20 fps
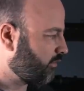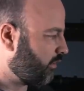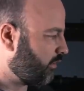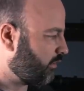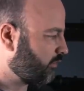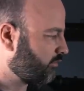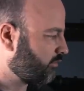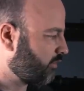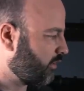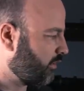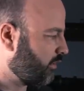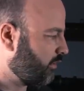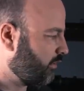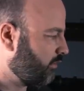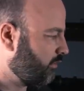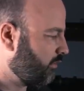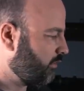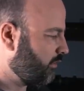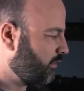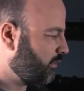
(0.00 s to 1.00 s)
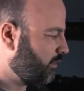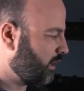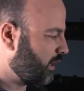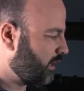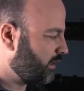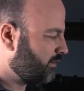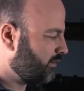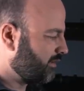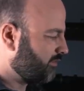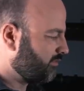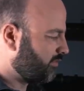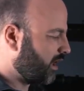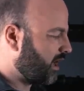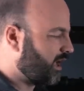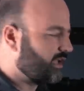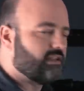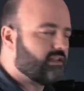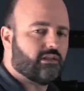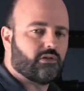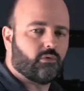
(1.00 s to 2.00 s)
also
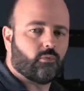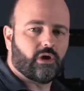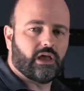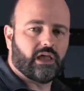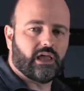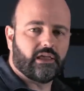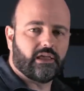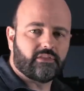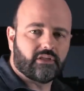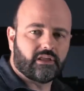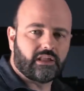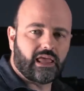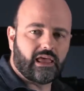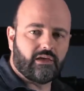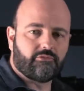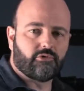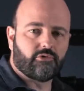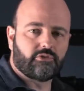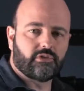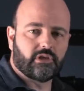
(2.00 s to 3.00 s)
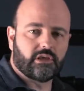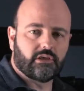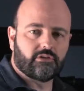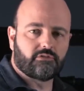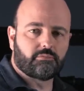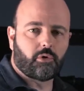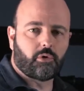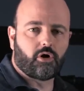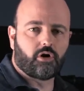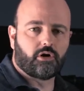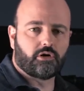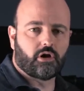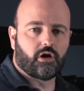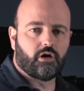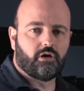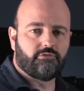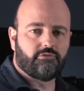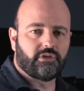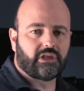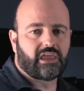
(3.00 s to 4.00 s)
designed in a way that everything is part
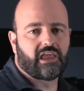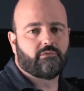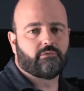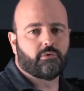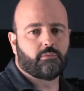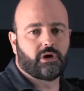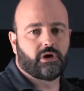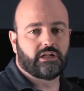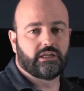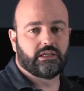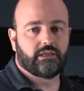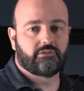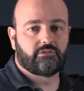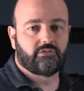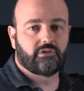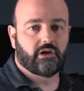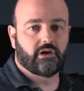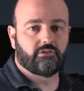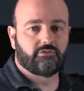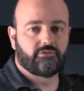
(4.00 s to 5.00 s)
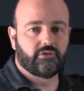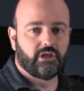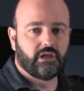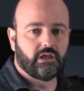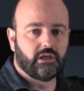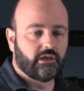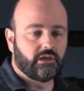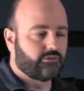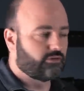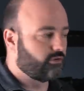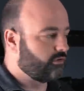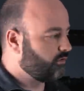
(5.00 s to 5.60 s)
of the camera body itself. So